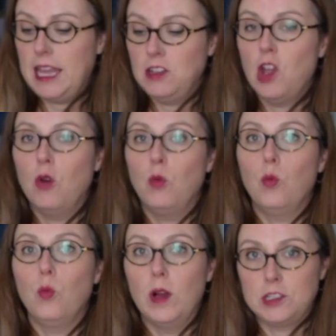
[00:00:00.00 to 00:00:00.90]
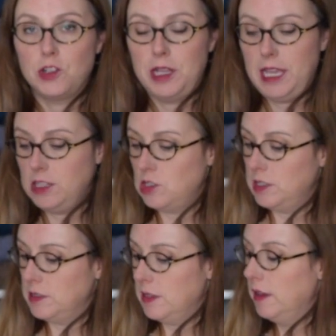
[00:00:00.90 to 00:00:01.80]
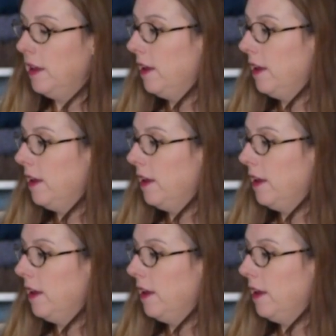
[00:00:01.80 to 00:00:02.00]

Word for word: and know what your gauge is.